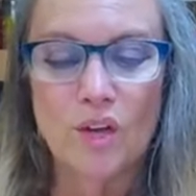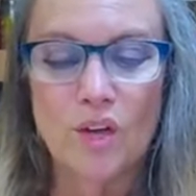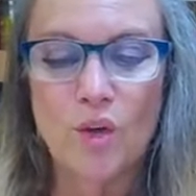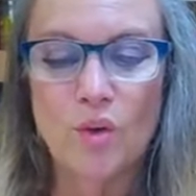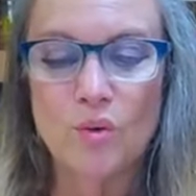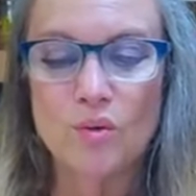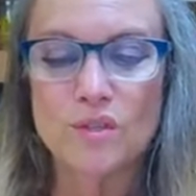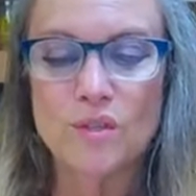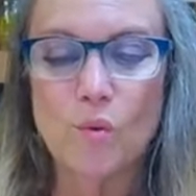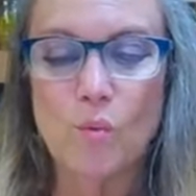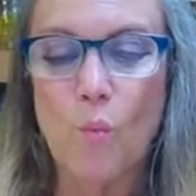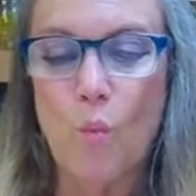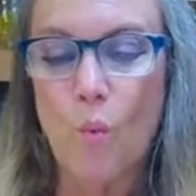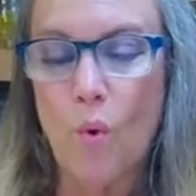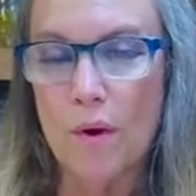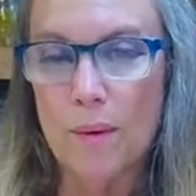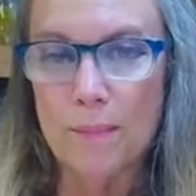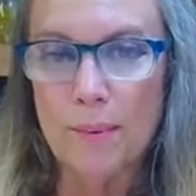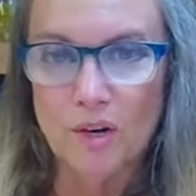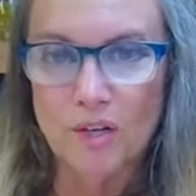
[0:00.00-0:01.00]
Who's the
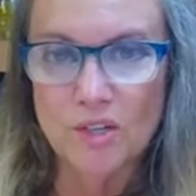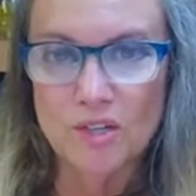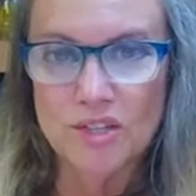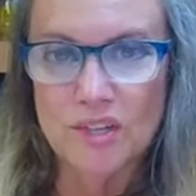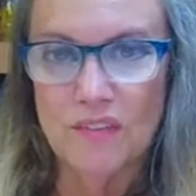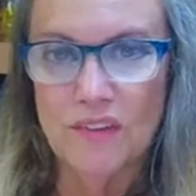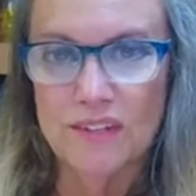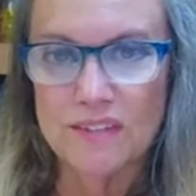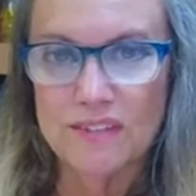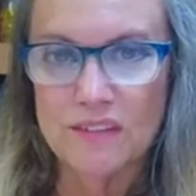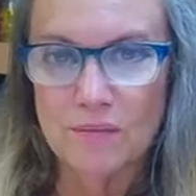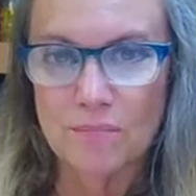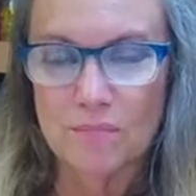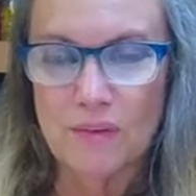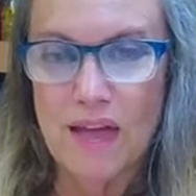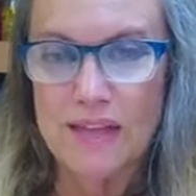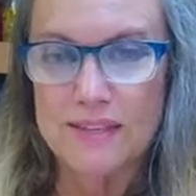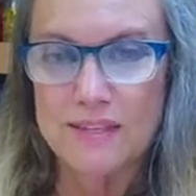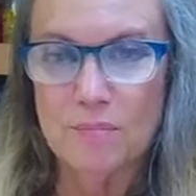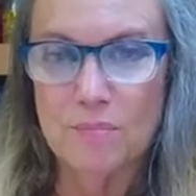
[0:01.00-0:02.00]
one person that has,
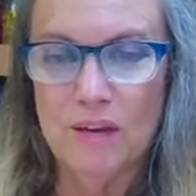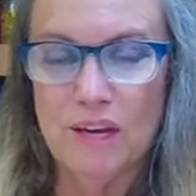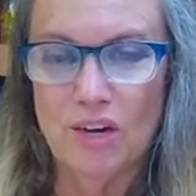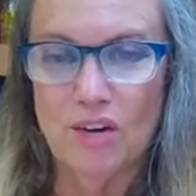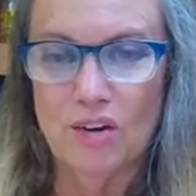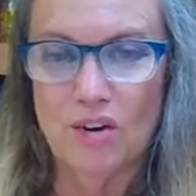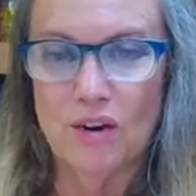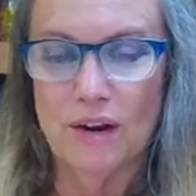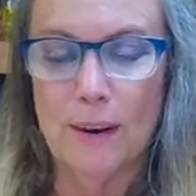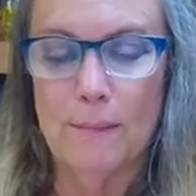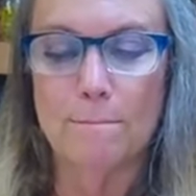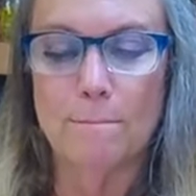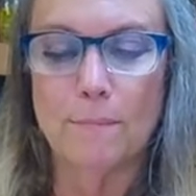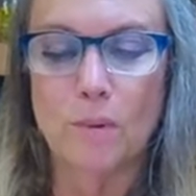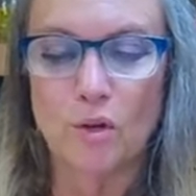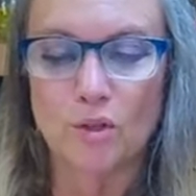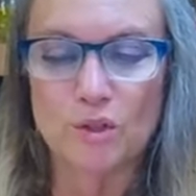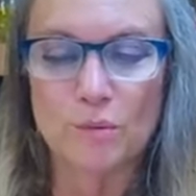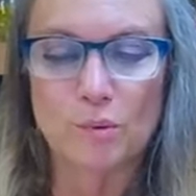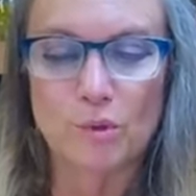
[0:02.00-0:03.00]
has appeared in
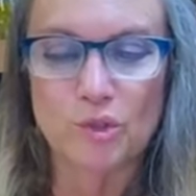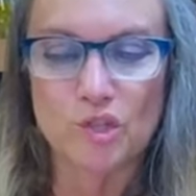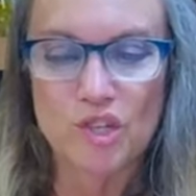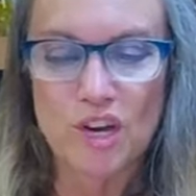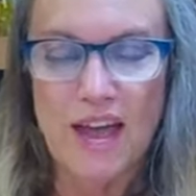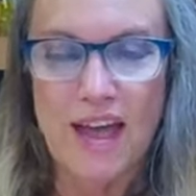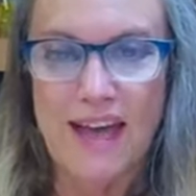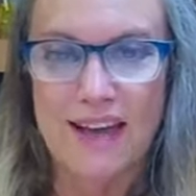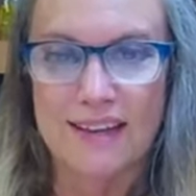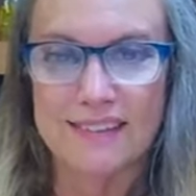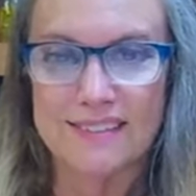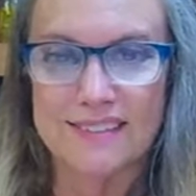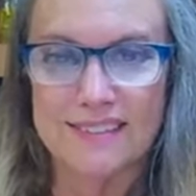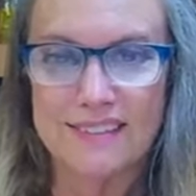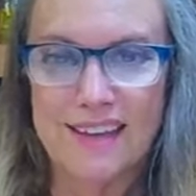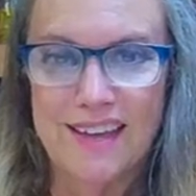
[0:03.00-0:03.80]
multiple chats